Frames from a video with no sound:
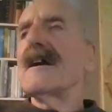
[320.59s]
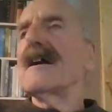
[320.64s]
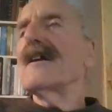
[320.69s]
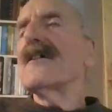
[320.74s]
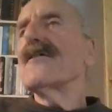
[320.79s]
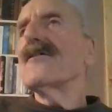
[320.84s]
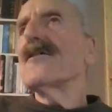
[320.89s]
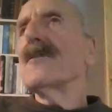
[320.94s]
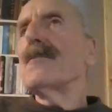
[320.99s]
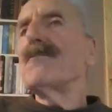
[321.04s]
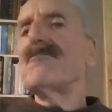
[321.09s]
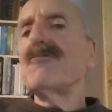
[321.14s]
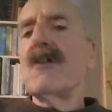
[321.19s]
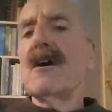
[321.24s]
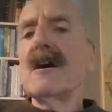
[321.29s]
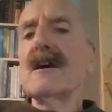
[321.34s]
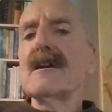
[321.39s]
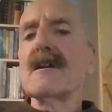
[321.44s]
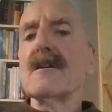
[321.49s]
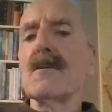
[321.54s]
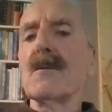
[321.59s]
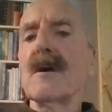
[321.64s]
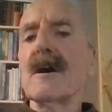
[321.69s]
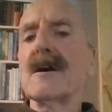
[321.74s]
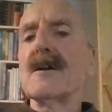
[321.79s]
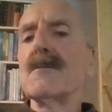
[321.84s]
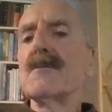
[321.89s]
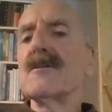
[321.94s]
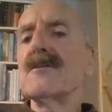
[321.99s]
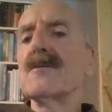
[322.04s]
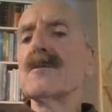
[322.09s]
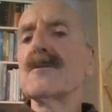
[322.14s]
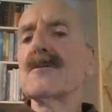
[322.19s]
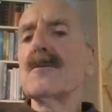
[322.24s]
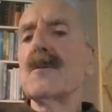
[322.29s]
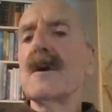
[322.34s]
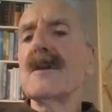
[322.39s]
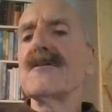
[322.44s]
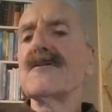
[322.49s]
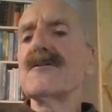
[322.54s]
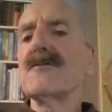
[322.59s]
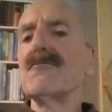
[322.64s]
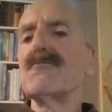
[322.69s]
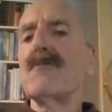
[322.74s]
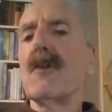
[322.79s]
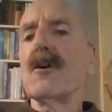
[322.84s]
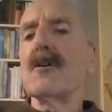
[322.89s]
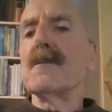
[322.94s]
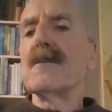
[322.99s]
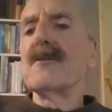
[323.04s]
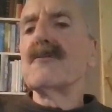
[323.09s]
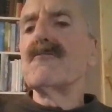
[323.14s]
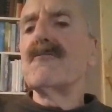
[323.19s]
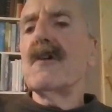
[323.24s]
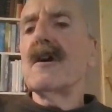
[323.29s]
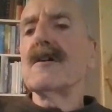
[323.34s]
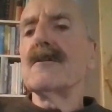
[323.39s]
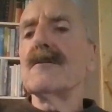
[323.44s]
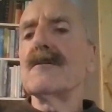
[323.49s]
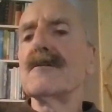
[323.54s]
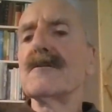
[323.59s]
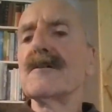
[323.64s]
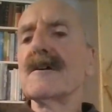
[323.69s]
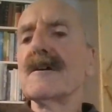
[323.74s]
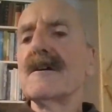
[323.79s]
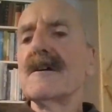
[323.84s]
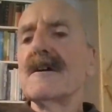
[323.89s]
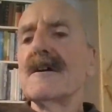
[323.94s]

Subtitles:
It's a bridle way, which was once a Roman road.